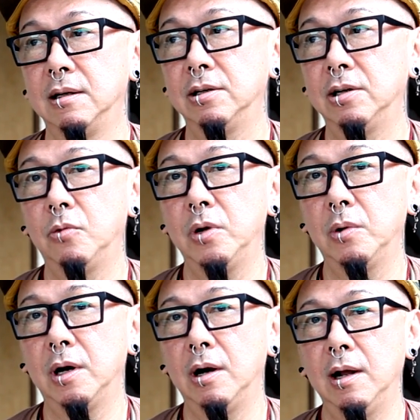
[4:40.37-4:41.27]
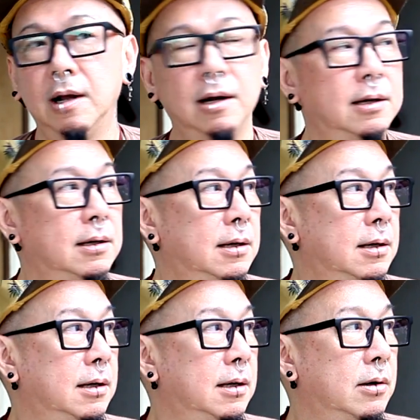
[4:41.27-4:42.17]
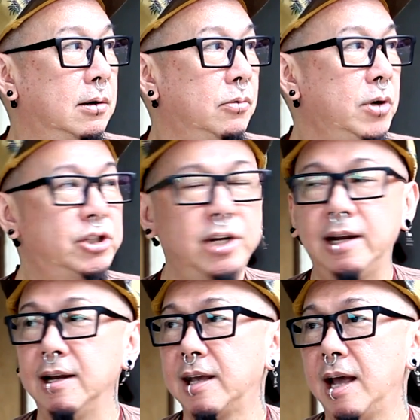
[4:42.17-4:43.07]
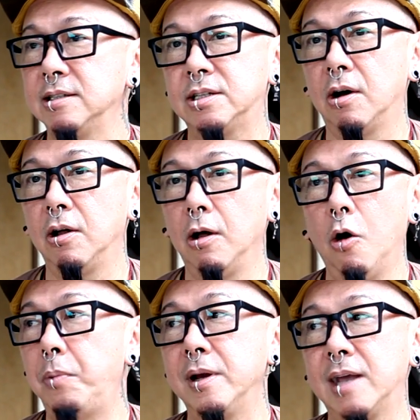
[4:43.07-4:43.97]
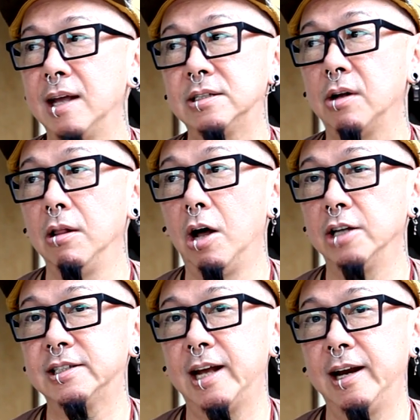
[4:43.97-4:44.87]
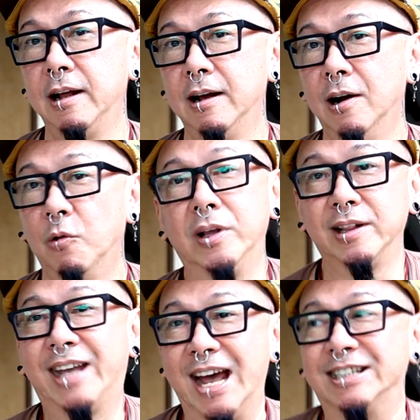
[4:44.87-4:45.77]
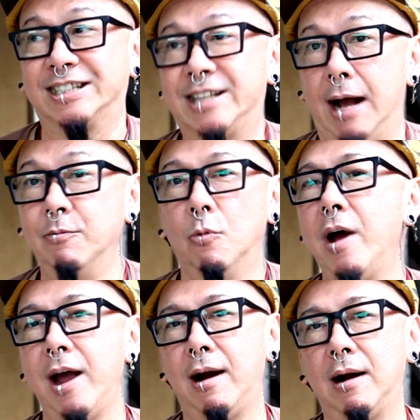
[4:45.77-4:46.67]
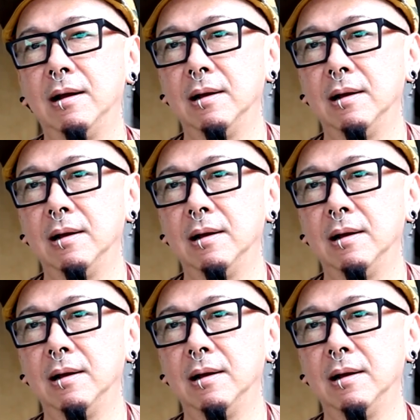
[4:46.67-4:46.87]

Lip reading: You know, we were hoping against all odds that we'll get somewhere.